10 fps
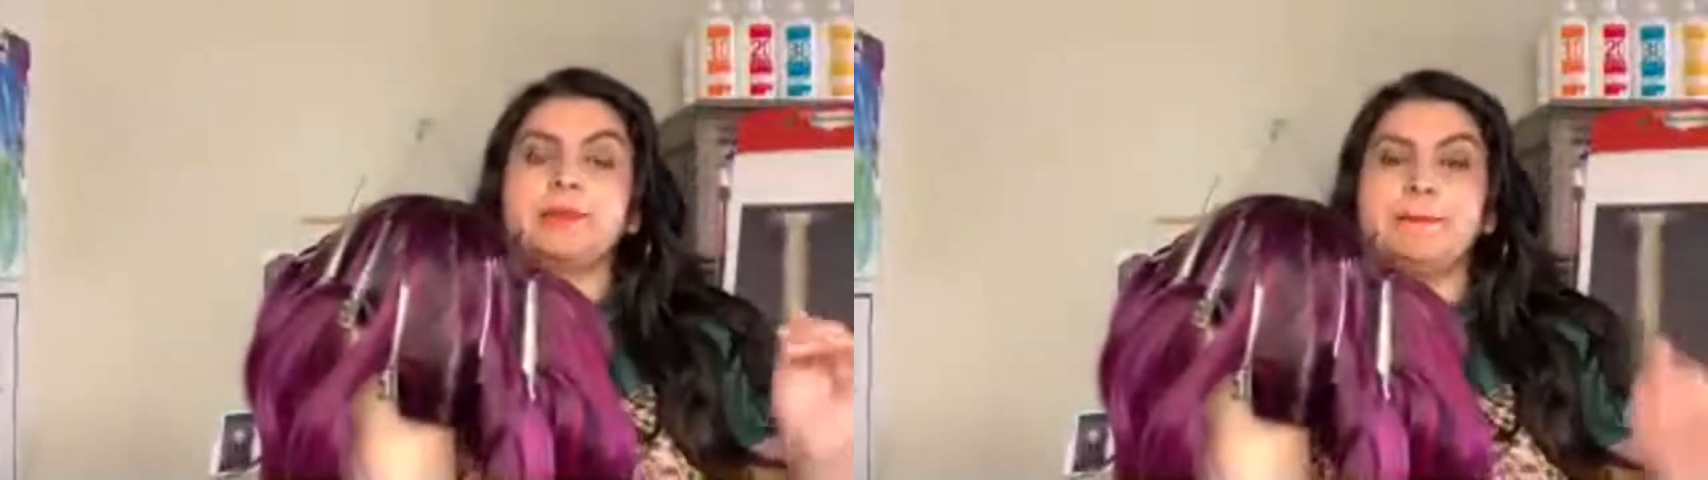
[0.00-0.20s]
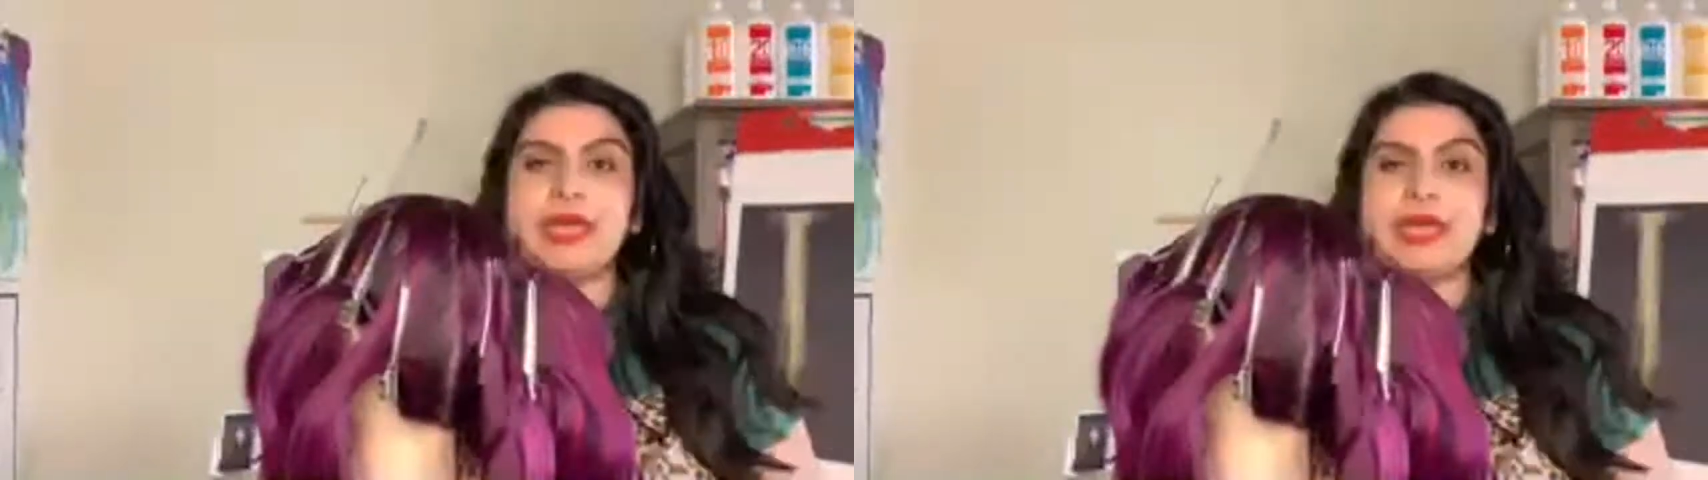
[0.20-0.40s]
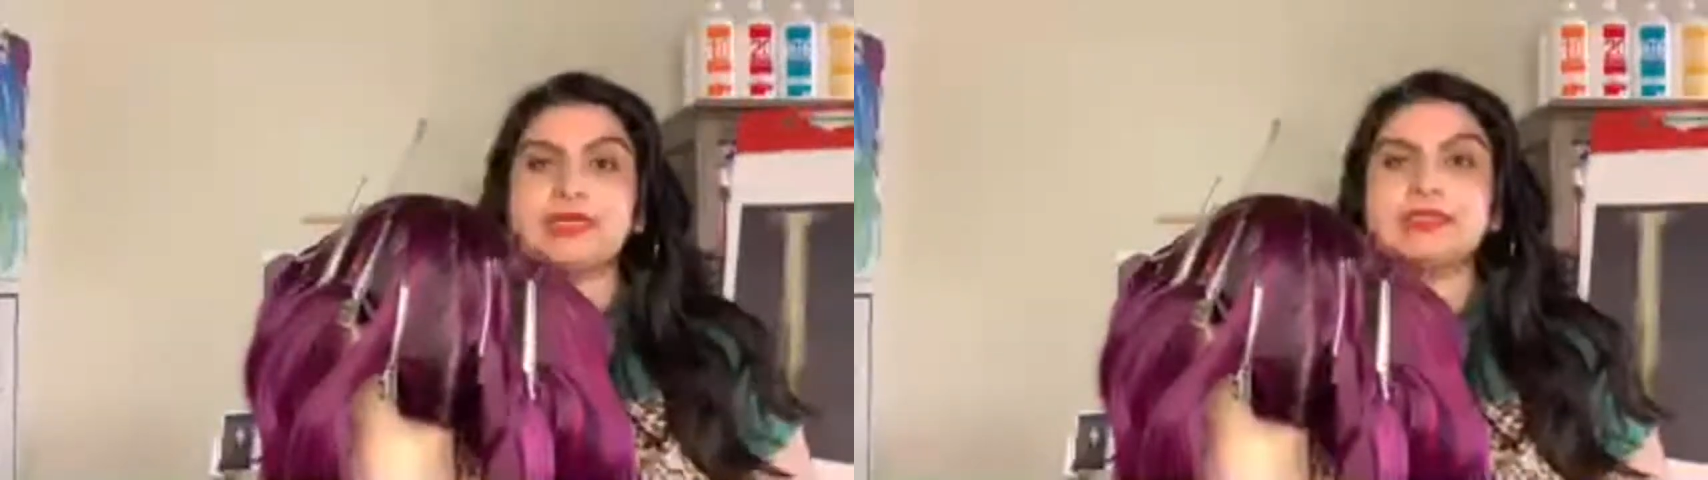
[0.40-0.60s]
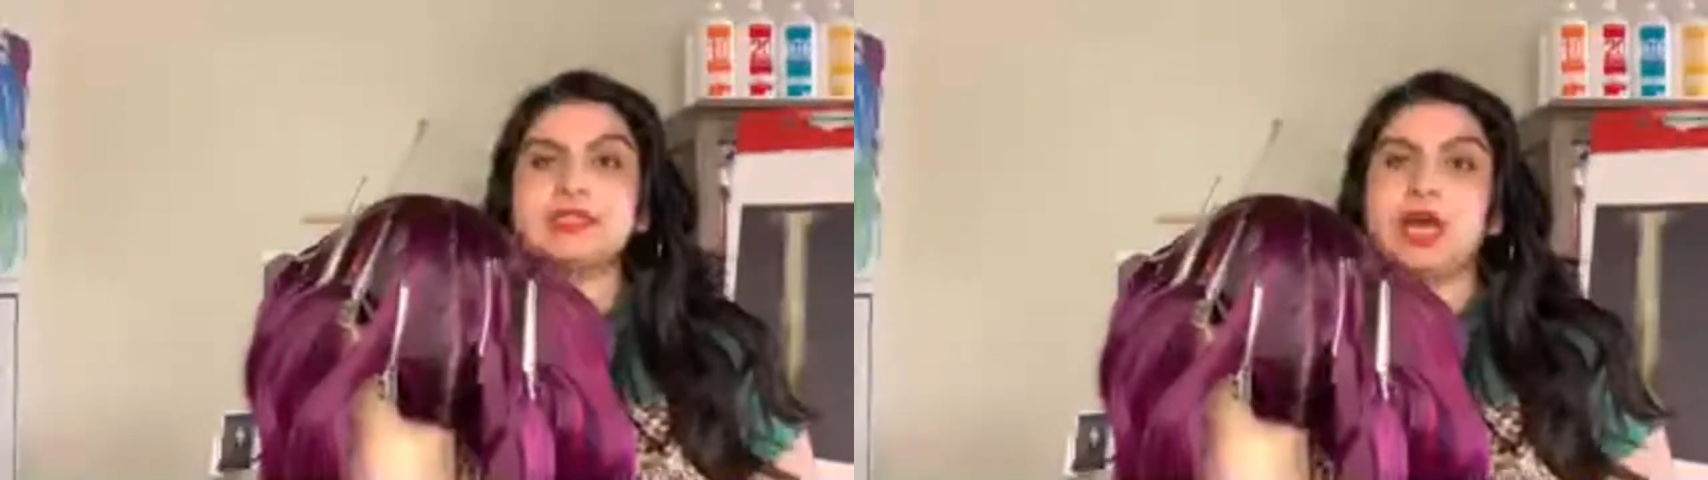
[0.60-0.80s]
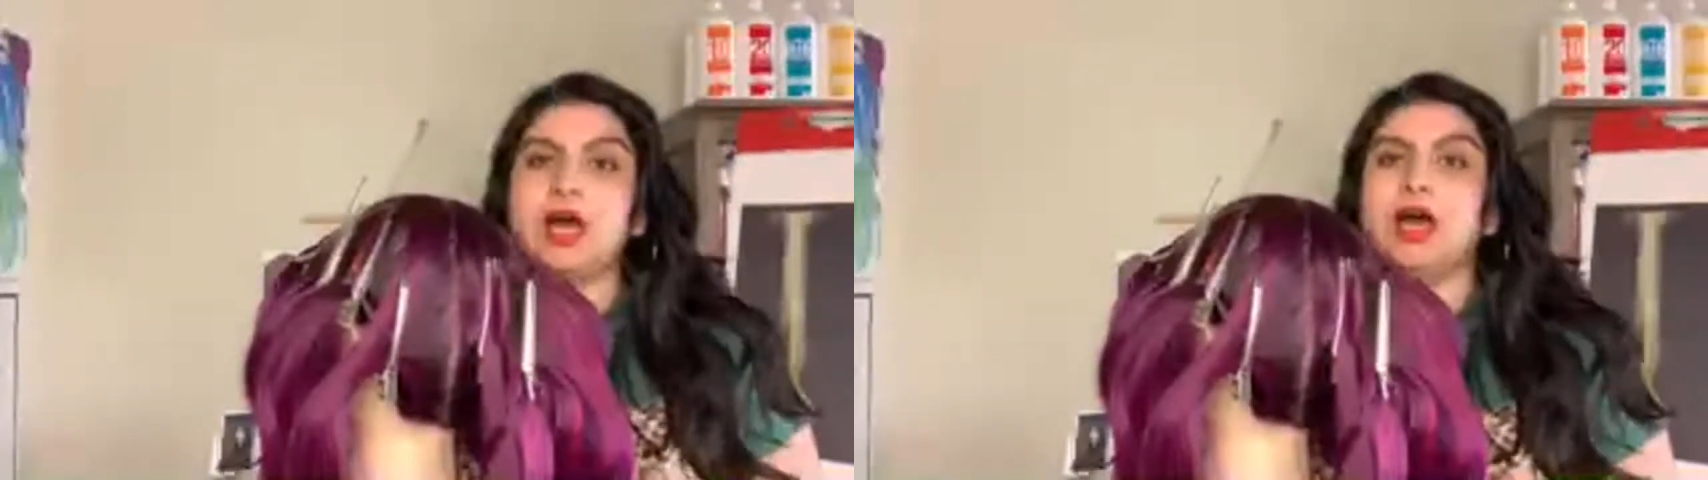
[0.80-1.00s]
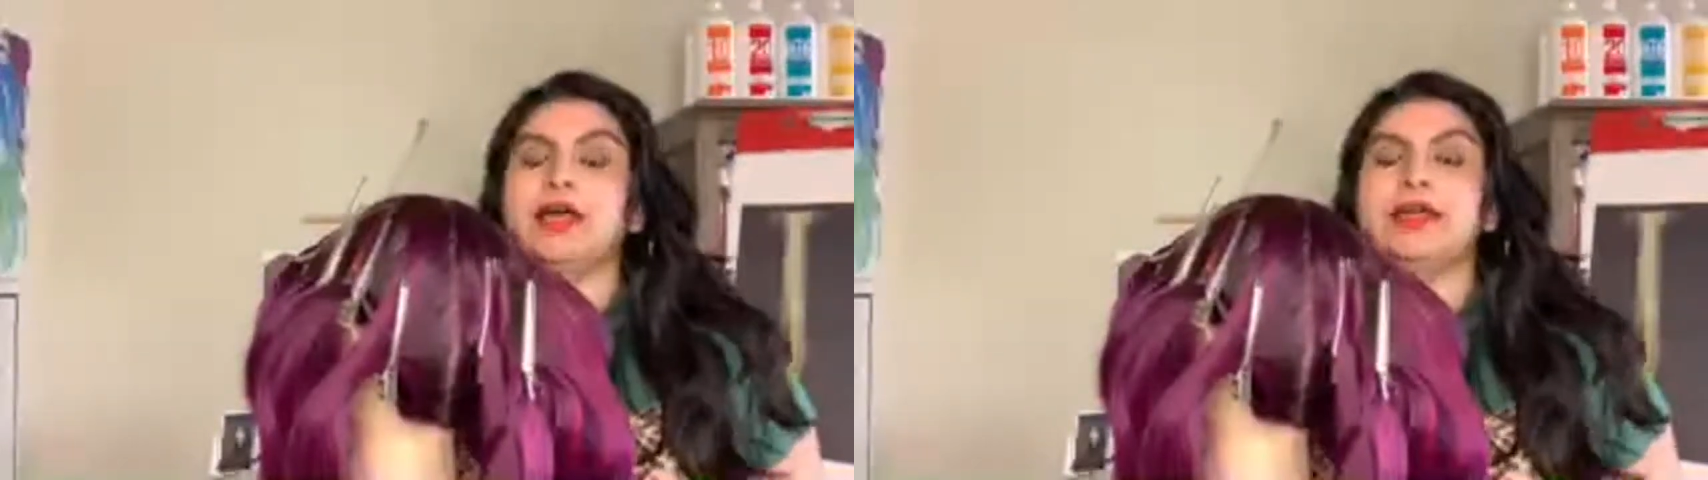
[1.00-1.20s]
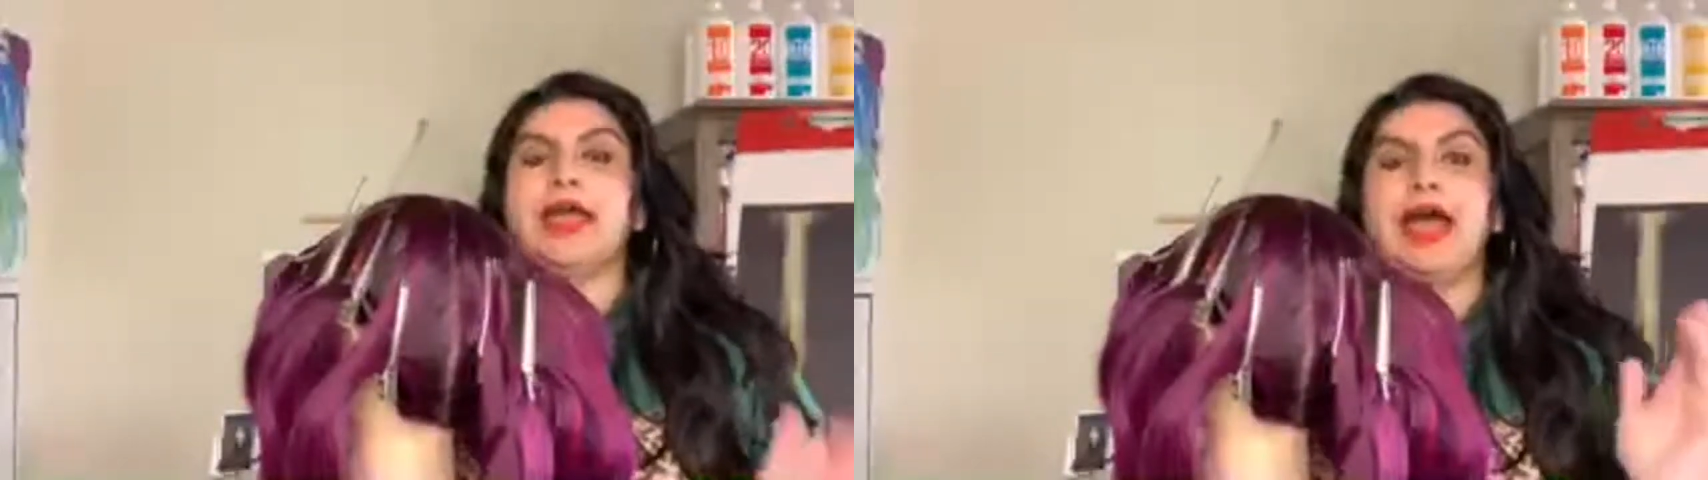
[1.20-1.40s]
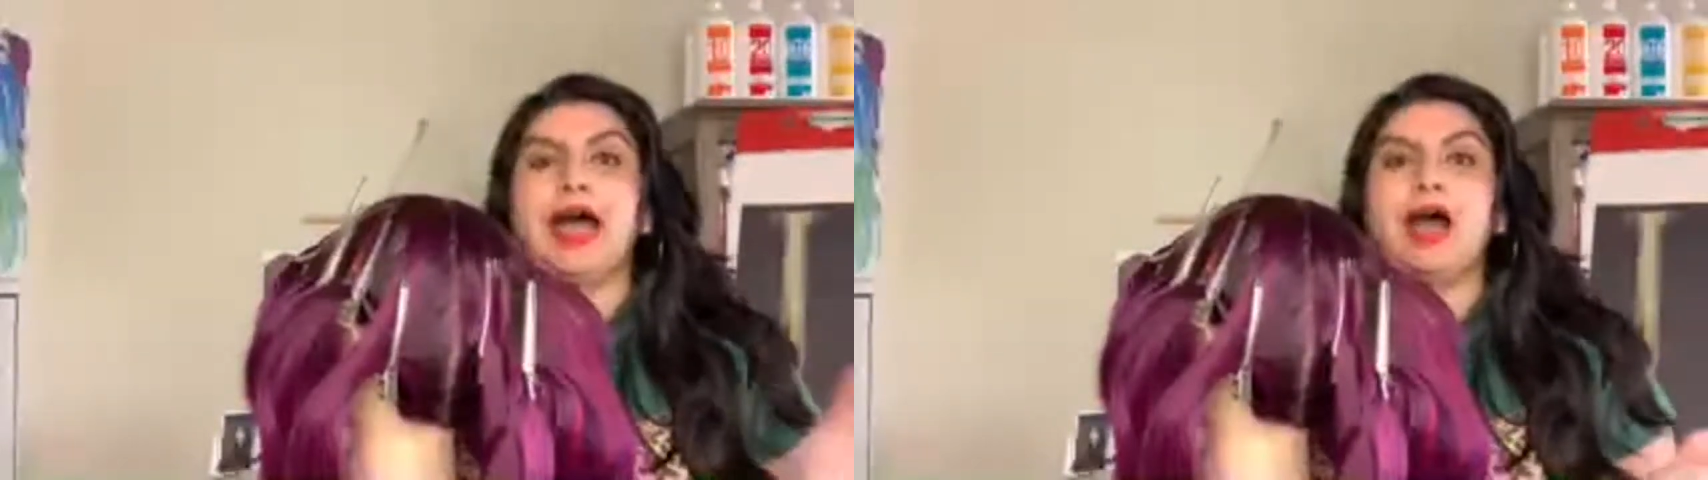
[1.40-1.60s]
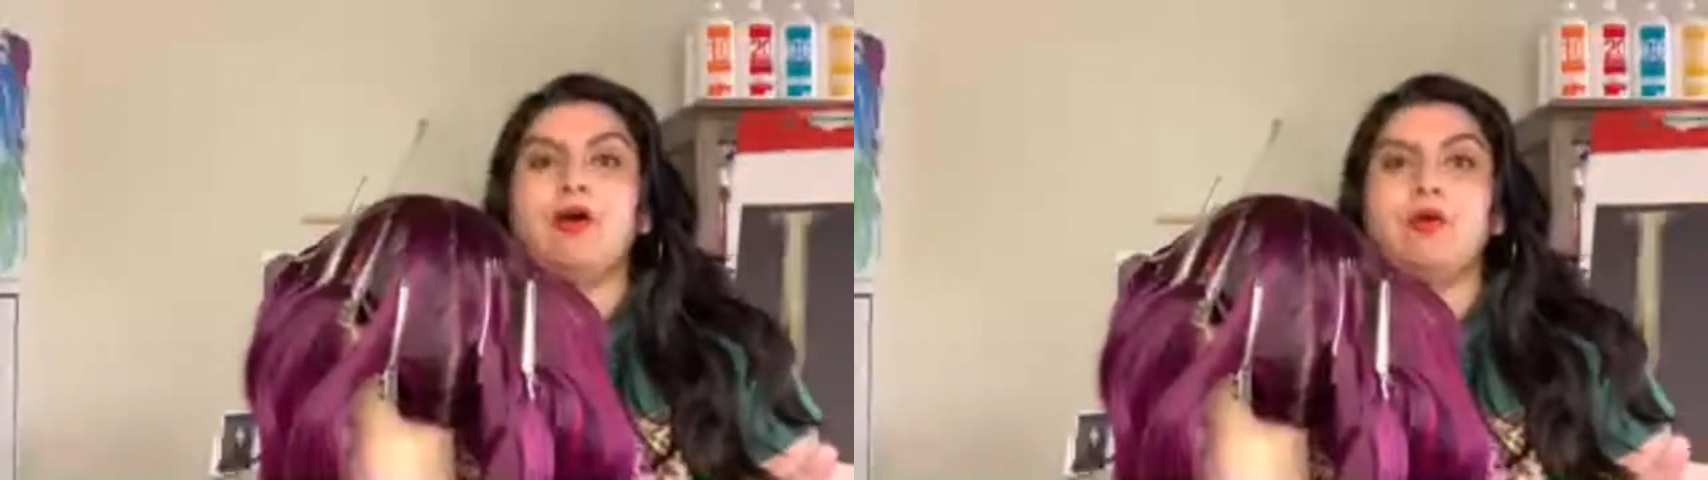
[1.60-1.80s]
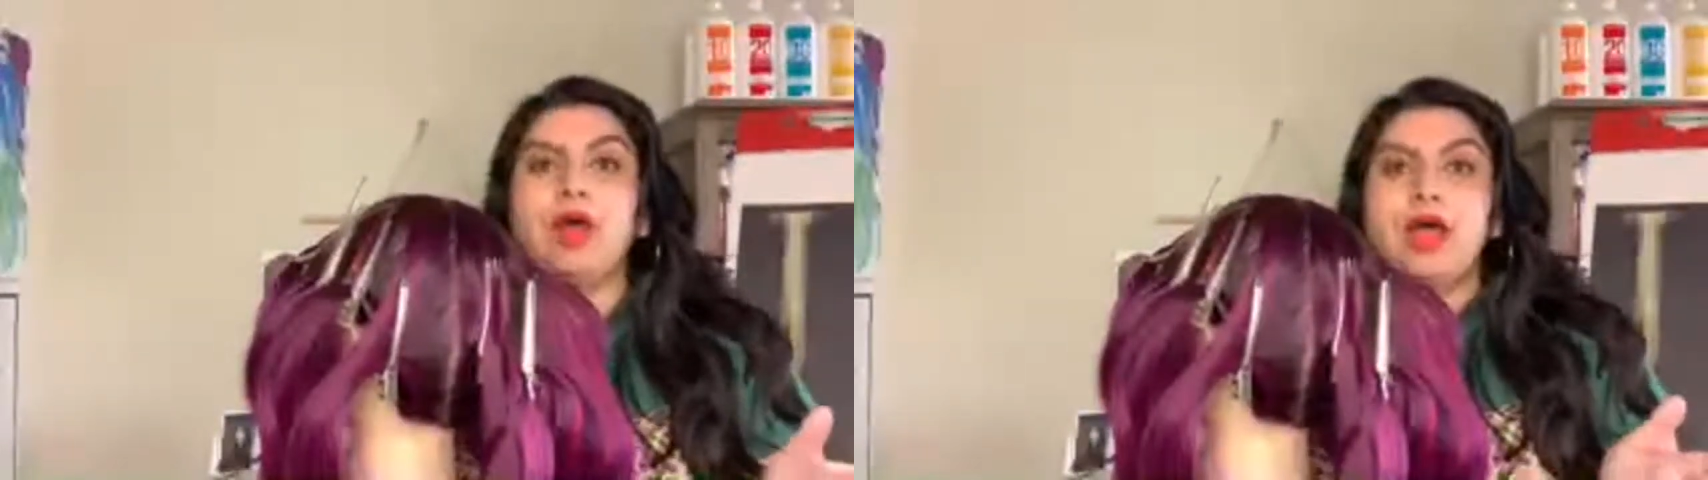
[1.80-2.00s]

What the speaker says: based on how